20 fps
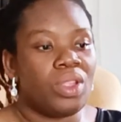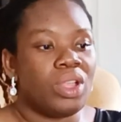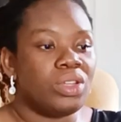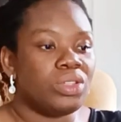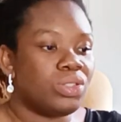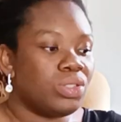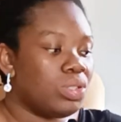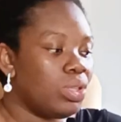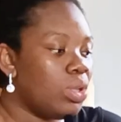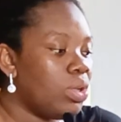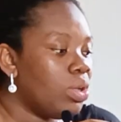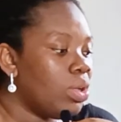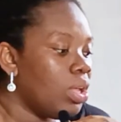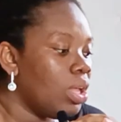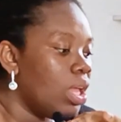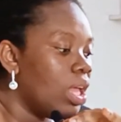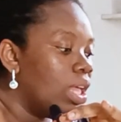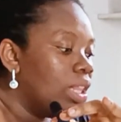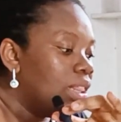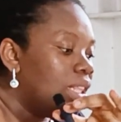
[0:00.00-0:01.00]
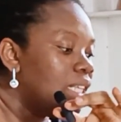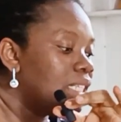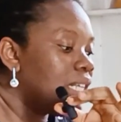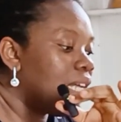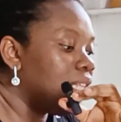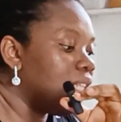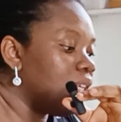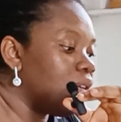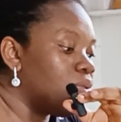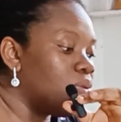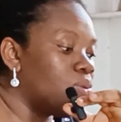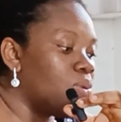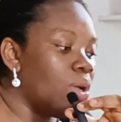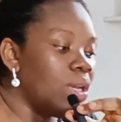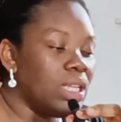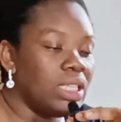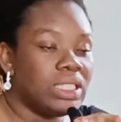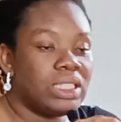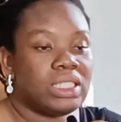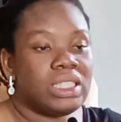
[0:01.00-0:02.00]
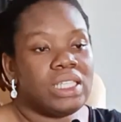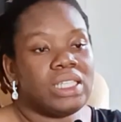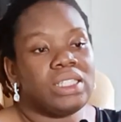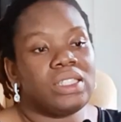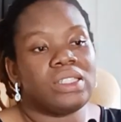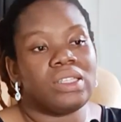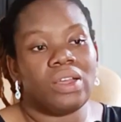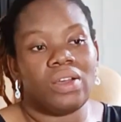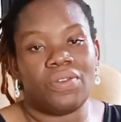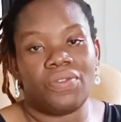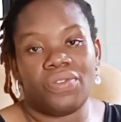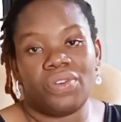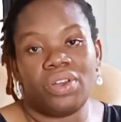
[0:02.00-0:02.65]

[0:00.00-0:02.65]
So these are the qualities of